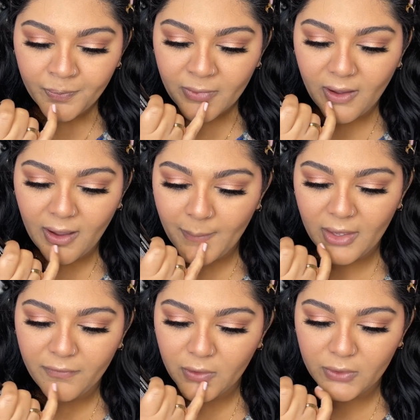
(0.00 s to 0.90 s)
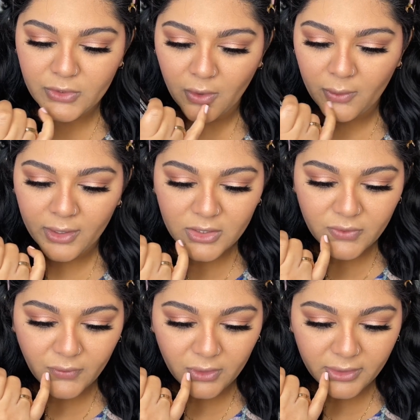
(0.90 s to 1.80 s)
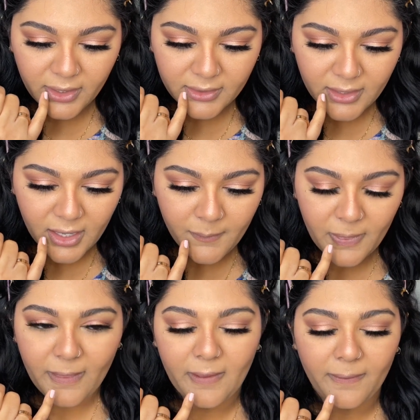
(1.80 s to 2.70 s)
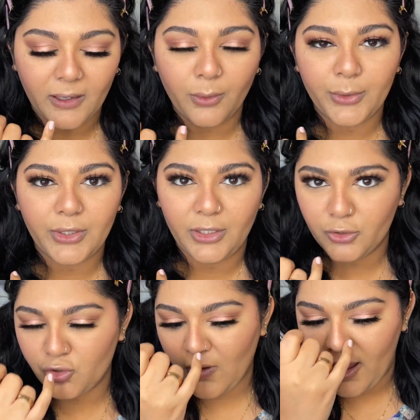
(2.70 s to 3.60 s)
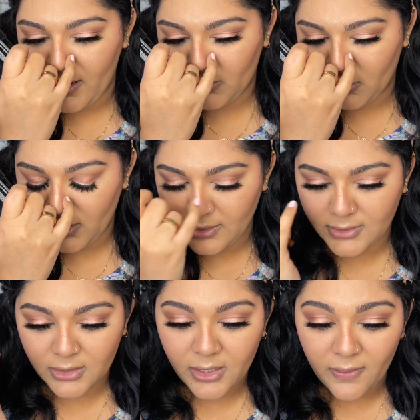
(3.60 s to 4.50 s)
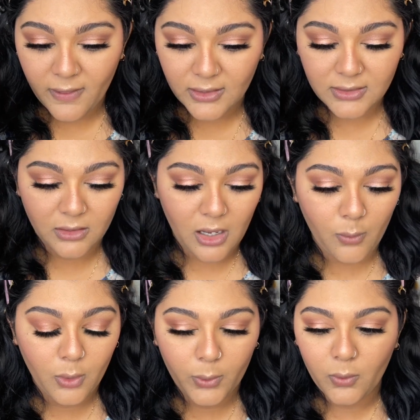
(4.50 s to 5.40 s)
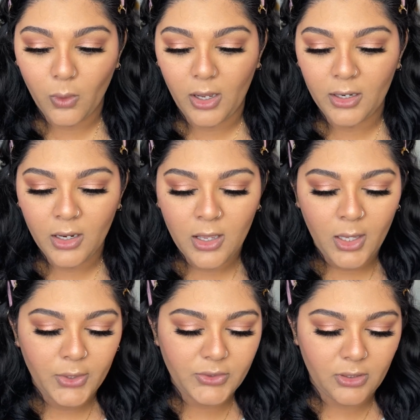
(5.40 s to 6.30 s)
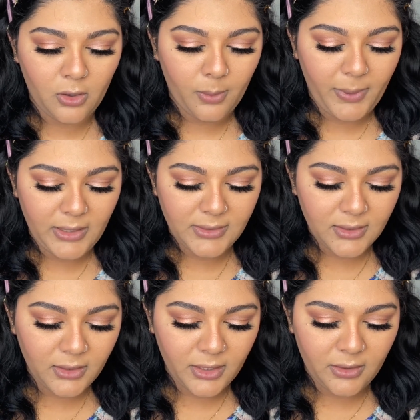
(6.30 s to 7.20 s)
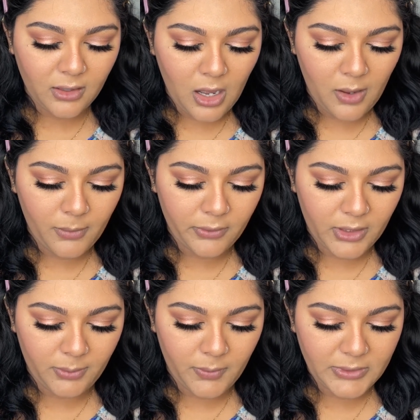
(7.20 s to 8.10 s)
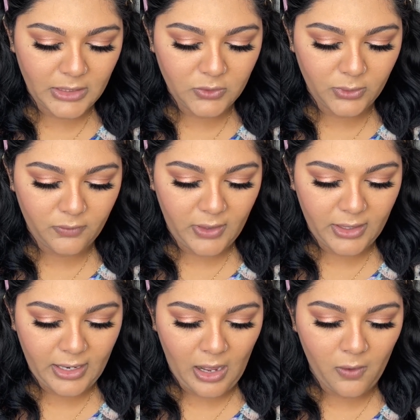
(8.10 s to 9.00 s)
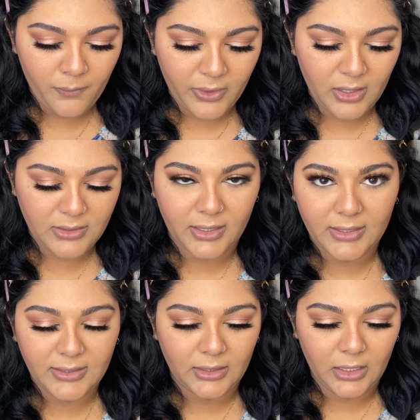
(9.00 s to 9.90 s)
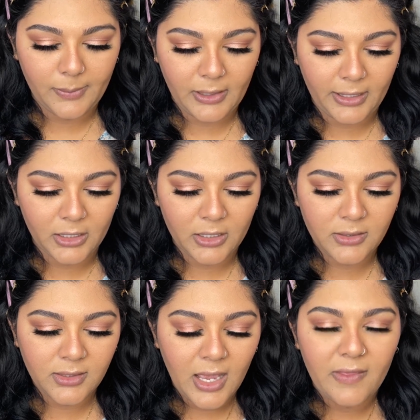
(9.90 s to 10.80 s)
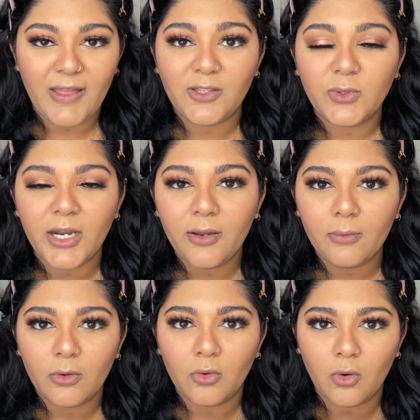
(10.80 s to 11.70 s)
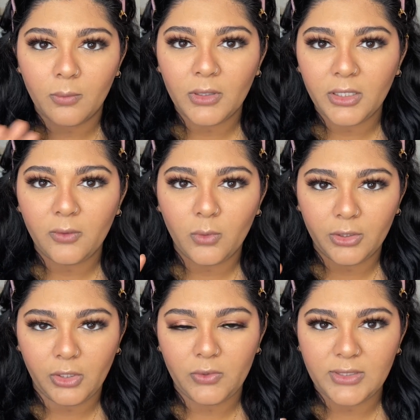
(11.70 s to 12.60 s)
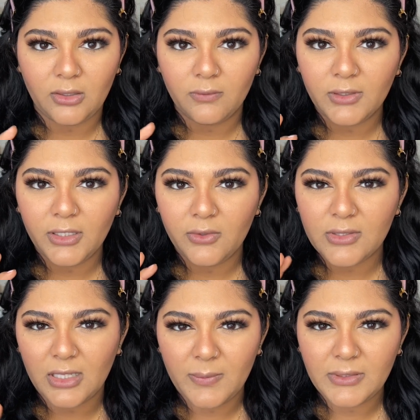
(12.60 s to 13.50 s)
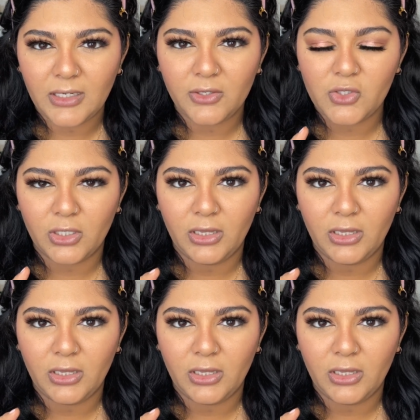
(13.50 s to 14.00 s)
if you don't exfoliate them, then they're going to look dry and crusty, and that's not what we want. So basically, the combo that I'm obsessed with right now is, like I said, lip liners. That's what I normally will use. I don't really use lipsticks or